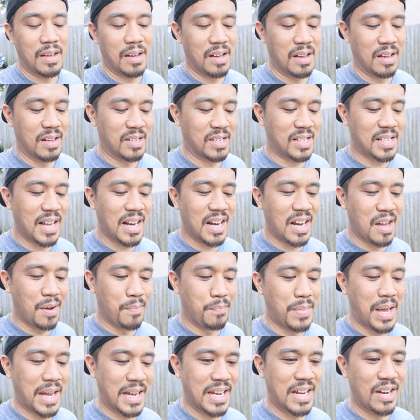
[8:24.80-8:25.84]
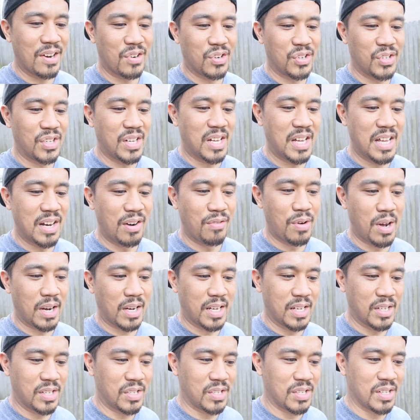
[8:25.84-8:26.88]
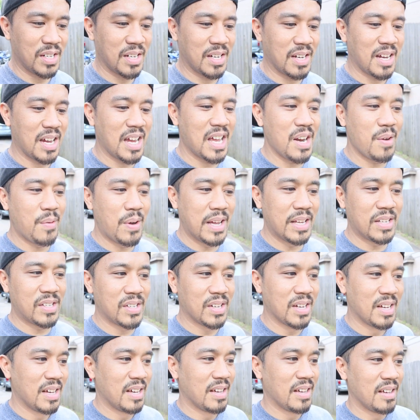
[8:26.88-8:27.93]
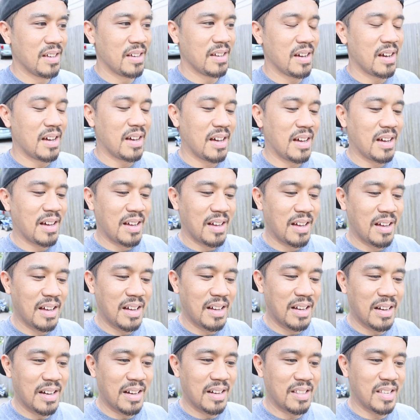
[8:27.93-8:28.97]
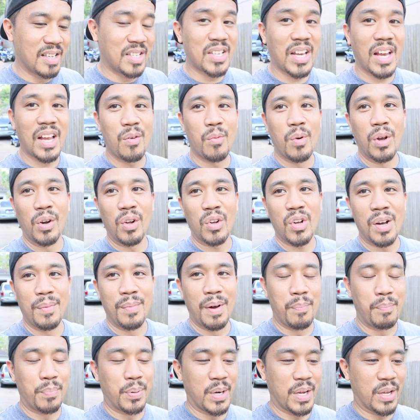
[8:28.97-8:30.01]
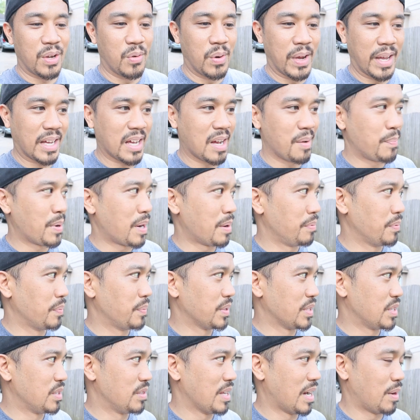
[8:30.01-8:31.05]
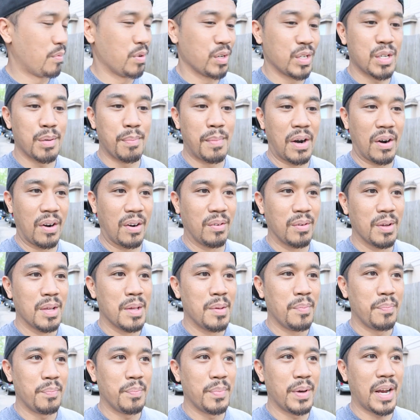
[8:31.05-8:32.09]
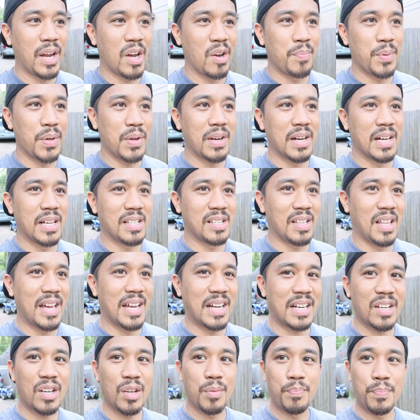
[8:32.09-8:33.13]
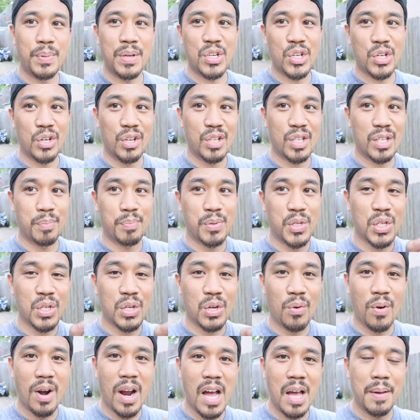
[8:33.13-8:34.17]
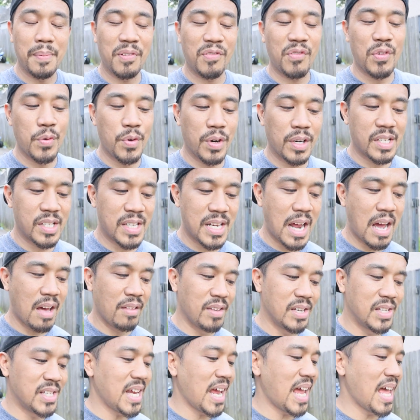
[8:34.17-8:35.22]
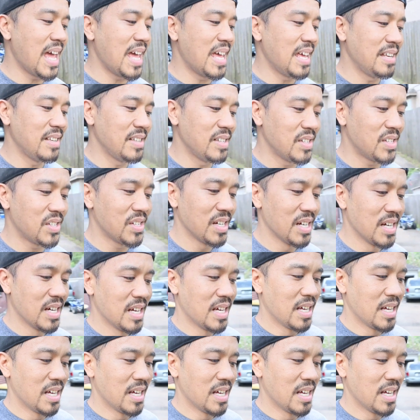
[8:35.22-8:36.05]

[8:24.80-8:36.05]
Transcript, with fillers: Uh, setting up gears in a ruckus. Anyways, uh, the second one will come up pretty quick. I'll probably do that one tomorrow. But I hope you guys liked. Be sure to subscribe if you want to see how this ends.